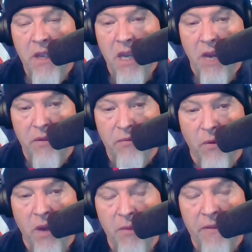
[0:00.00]
everything for
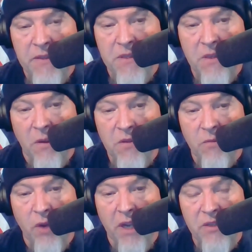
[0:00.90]
you, but this is also
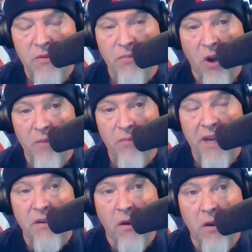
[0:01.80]
brought to you in part by
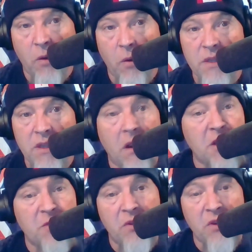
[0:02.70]
Dark Horse
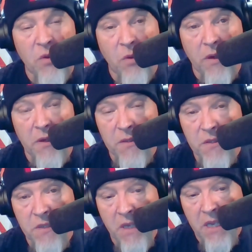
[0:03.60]
Entrepreneurs.